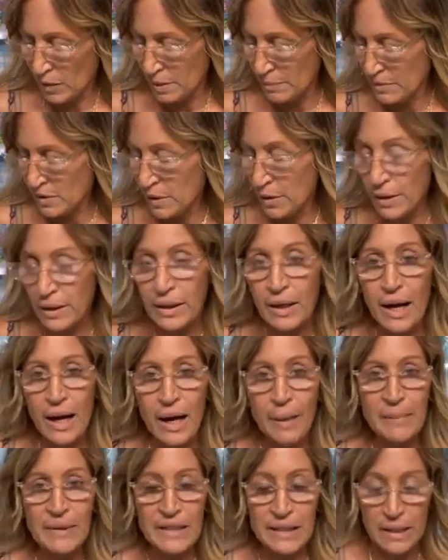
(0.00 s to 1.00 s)
I'm sorry, the
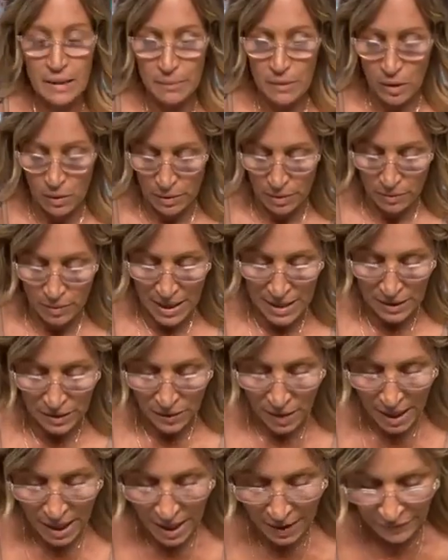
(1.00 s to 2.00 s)
comments keep going away,
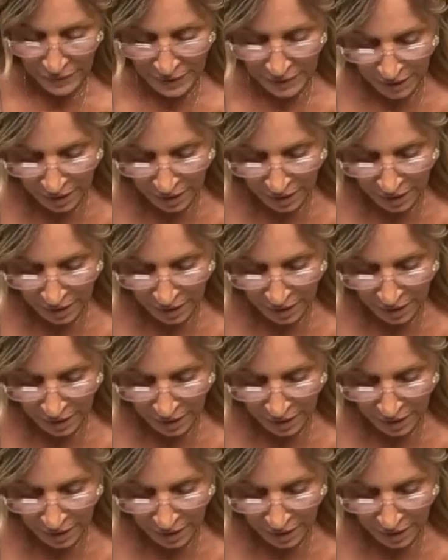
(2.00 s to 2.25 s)
so I have